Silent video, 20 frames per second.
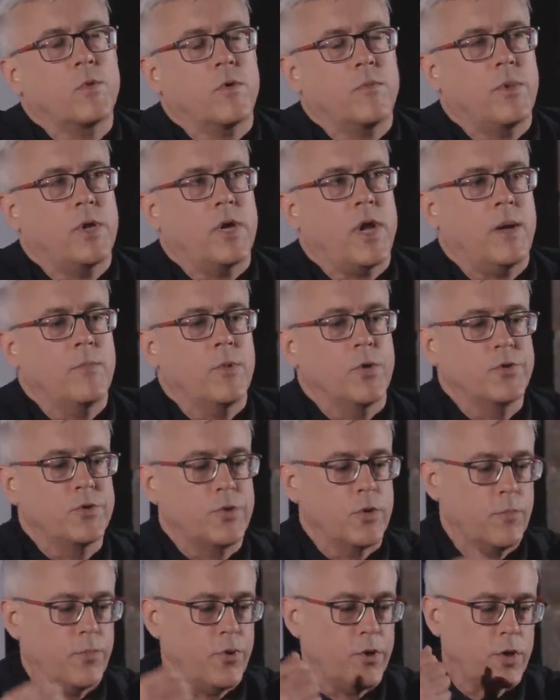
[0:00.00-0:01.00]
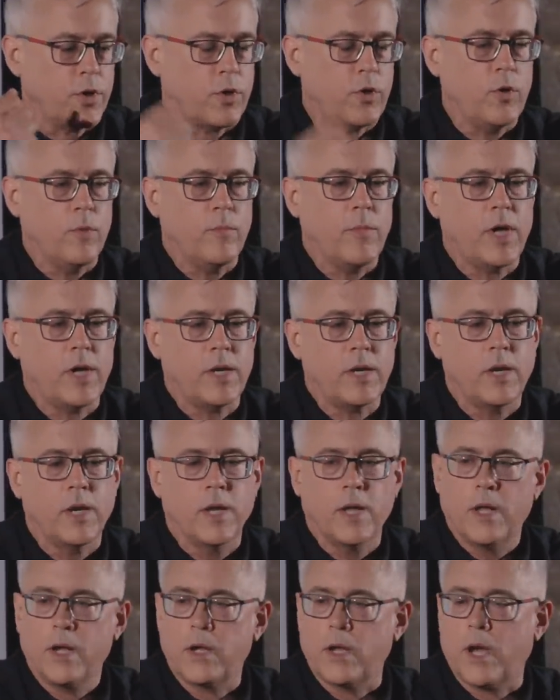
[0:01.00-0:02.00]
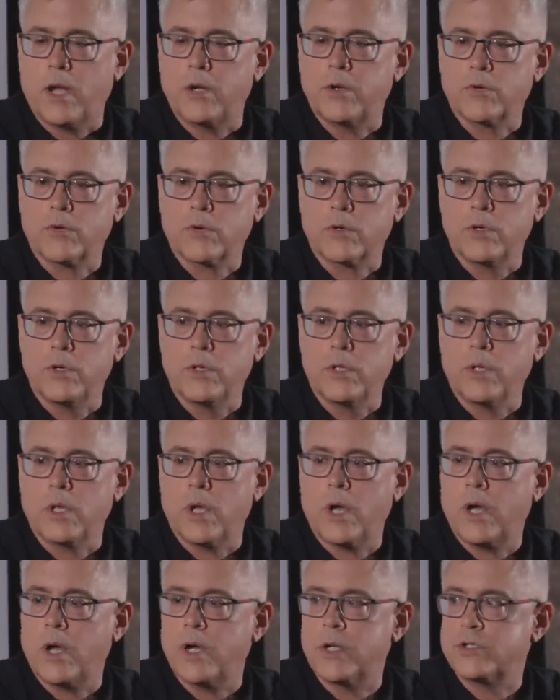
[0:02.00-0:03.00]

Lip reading: we've been able to put human neural